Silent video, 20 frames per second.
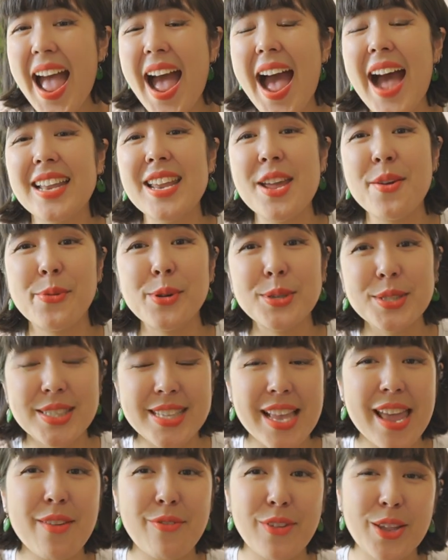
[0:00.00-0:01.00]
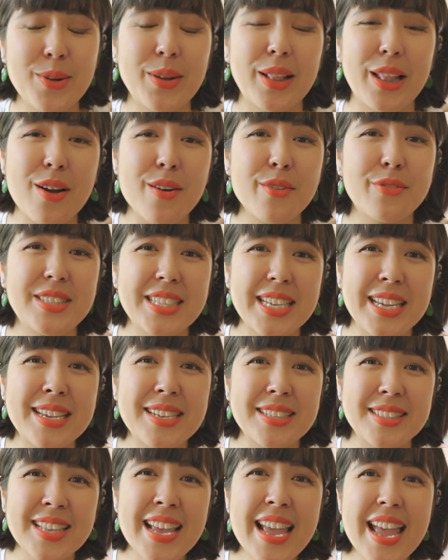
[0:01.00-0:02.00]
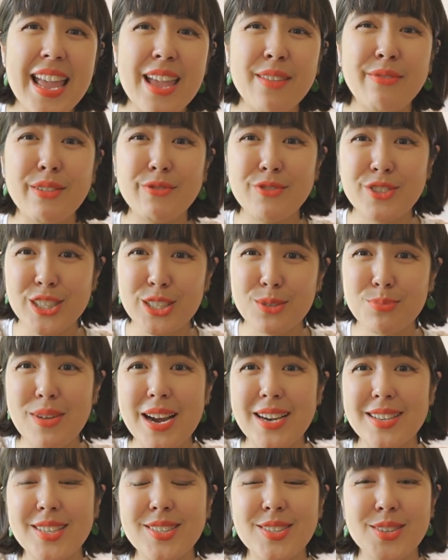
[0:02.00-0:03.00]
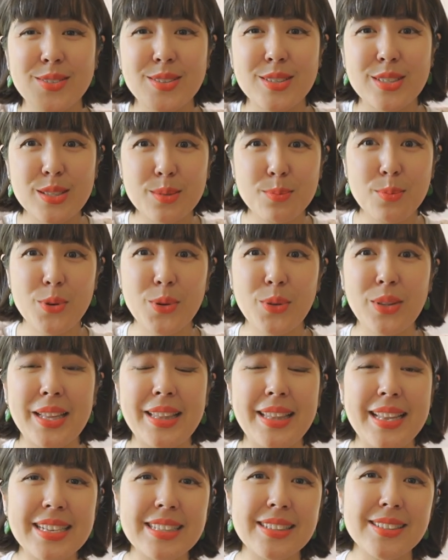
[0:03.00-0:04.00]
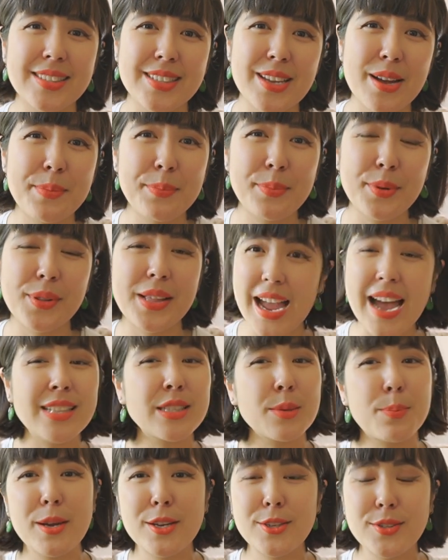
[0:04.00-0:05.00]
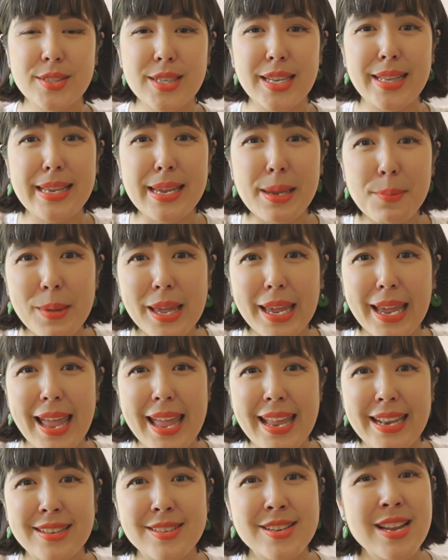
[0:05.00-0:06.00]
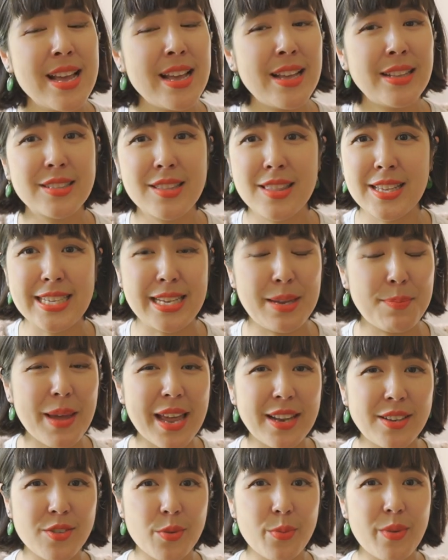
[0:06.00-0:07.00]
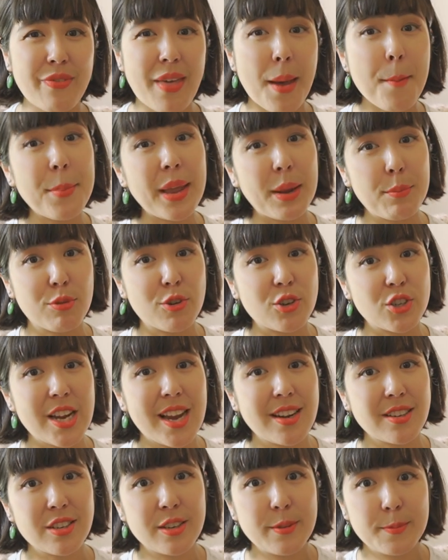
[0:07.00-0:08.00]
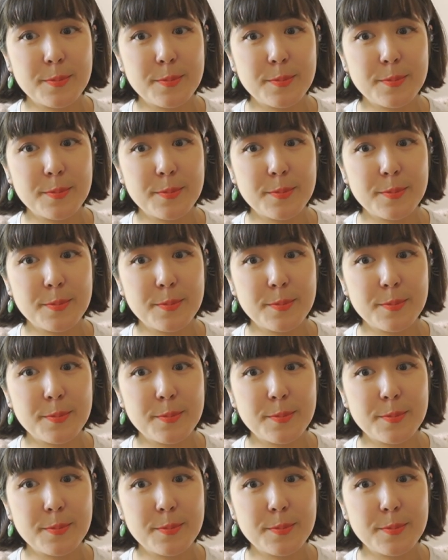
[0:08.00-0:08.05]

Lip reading: And it will save you a lot of tears if you've just practiced on a small little sample, as opposed to leaping in to the deep end with that big project.